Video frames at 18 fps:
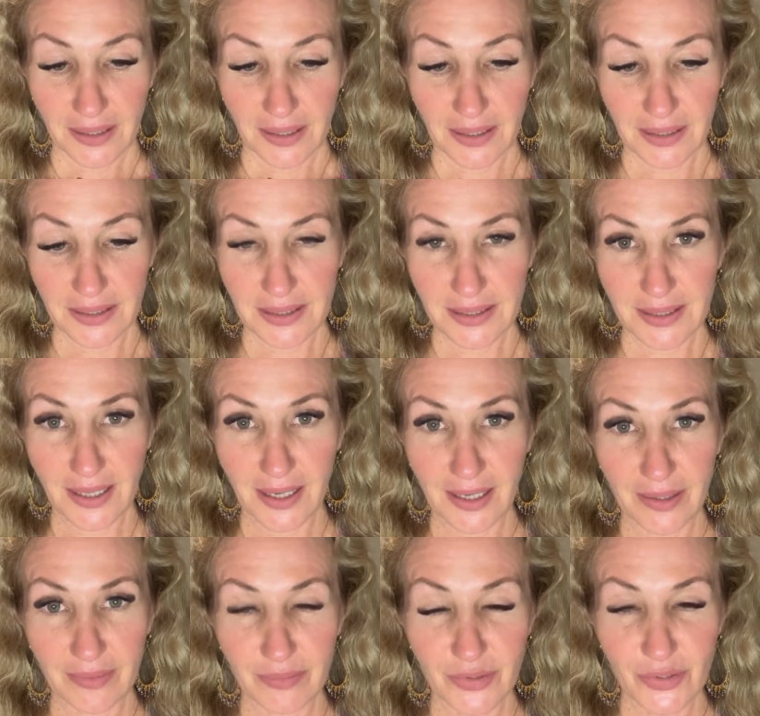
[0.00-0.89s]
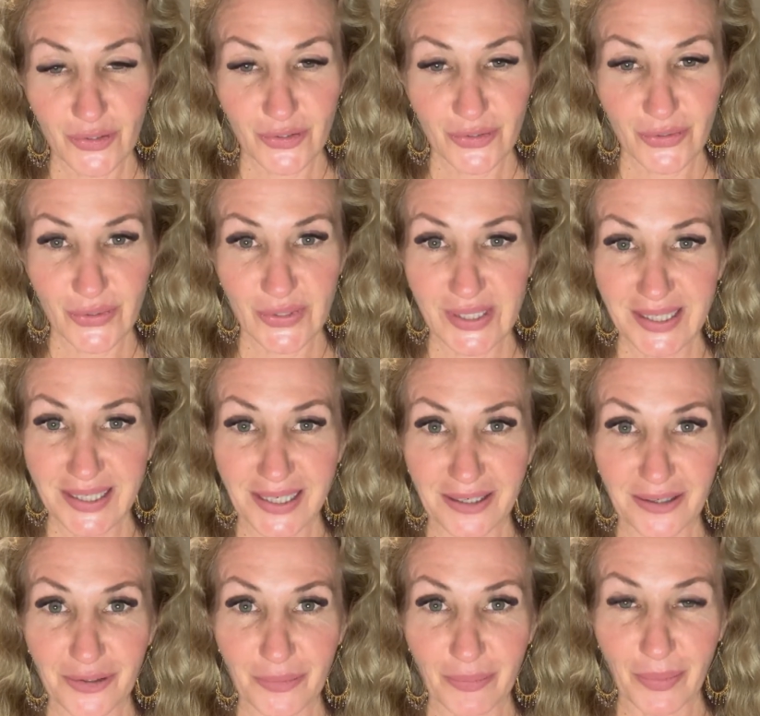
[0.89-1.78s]
it's time to say
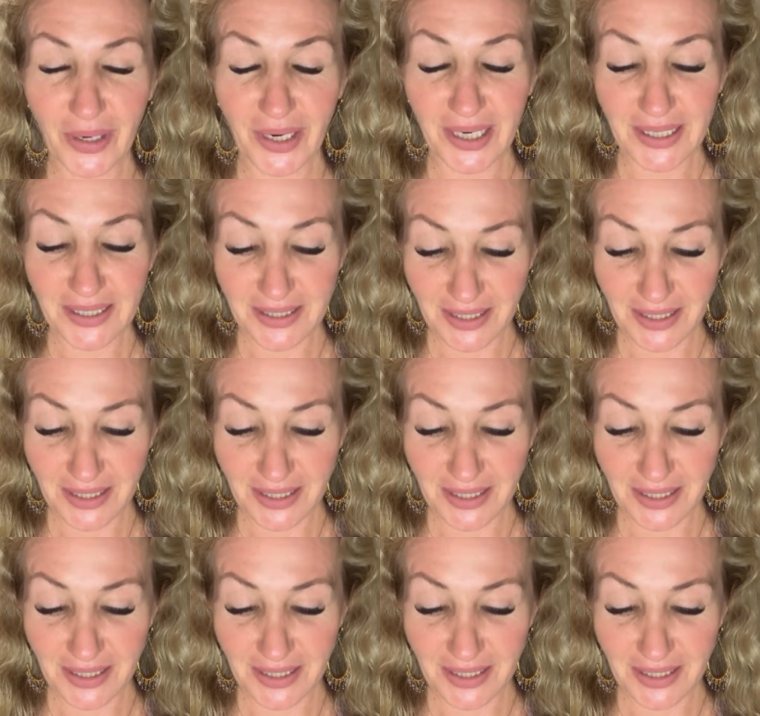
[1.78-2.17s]
goodbye.